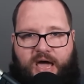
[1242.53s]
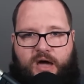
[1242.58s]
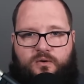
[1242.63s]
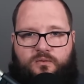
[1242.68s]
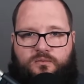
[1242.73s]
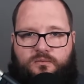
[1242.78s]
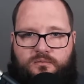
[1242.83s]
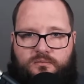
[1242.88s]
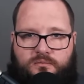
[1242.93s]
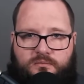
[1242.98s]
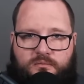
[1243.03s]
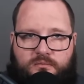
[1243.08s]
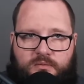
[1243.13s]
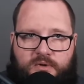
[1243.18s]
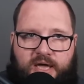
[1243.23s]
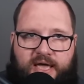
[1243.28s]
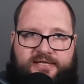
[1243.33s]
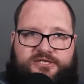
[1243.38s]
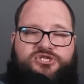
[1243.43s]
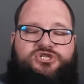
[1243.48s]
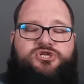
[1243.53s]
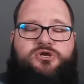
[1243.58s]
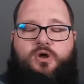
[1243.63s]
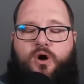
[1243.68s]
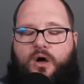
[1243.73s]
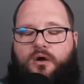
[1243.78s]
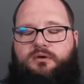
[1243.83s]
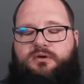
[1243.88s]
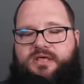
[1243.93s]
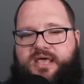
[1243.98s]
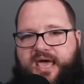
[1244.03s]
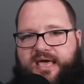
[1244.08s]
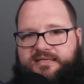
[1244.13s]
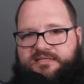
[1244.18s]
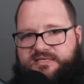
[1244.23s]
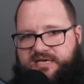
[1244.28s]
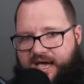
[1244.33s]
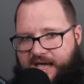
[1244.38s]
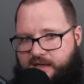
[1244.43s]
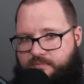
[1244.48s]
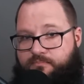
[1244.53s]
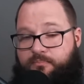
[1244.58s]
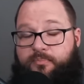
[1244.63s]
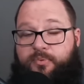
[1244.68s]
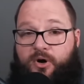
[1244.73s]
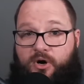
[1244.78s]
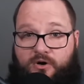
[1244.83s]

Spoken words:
Now, it's not yet a